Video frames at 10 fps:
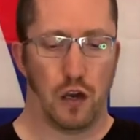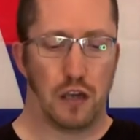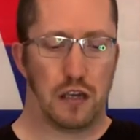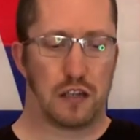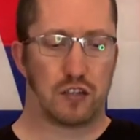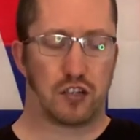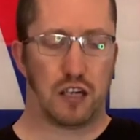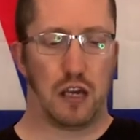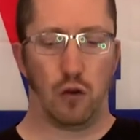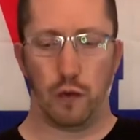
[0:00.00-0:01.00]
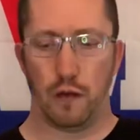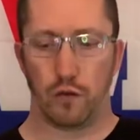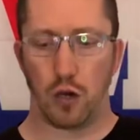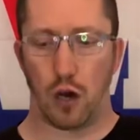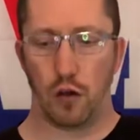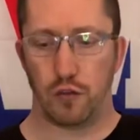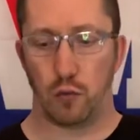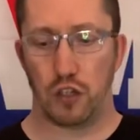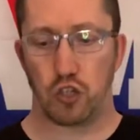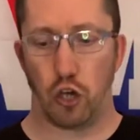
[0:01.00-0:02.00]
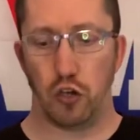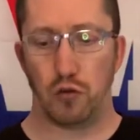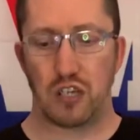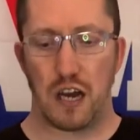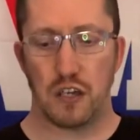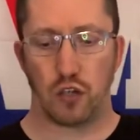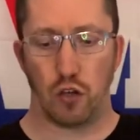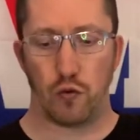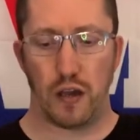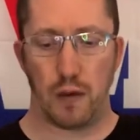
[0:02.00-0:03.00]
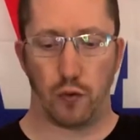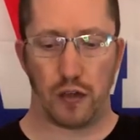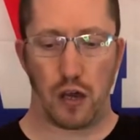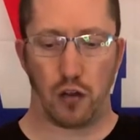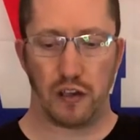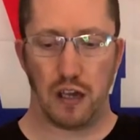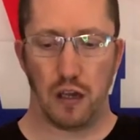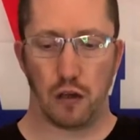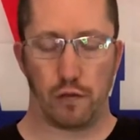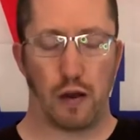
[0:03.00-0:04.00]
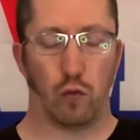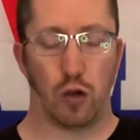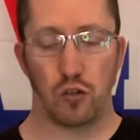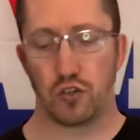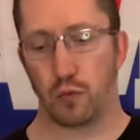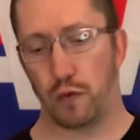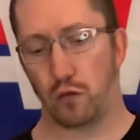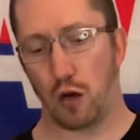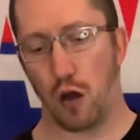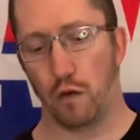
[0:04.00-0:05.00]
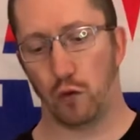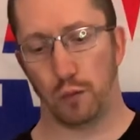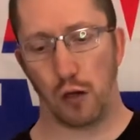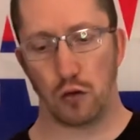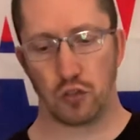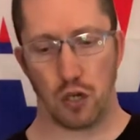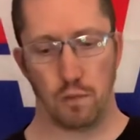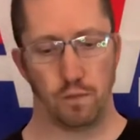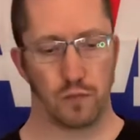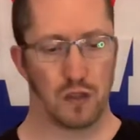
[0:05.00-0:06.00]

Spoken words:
you can see we have got, well, it's got new tyres on the rear, but they are the incorrect ones. We've got oval blocks on.